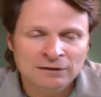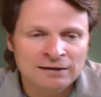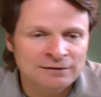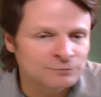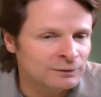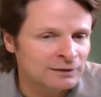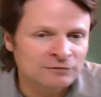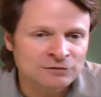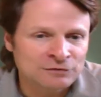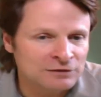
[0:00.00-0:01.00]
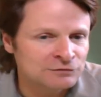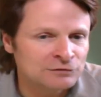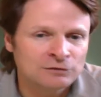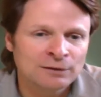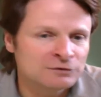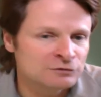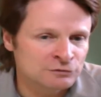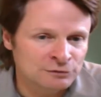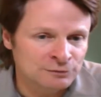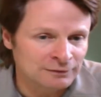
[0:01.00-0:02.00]
left. Whatever it says to do, I
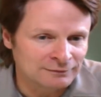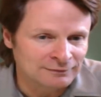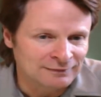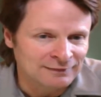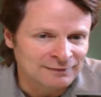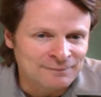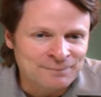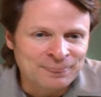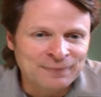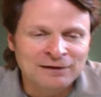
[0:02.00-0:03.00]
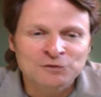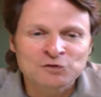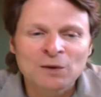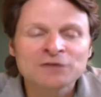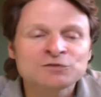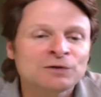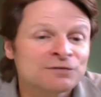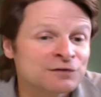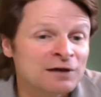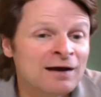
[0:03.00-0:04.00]
just do it. Now, do I
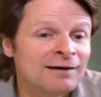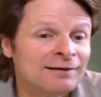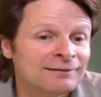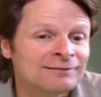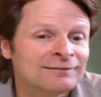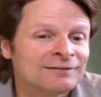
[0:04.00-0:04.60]
trust God?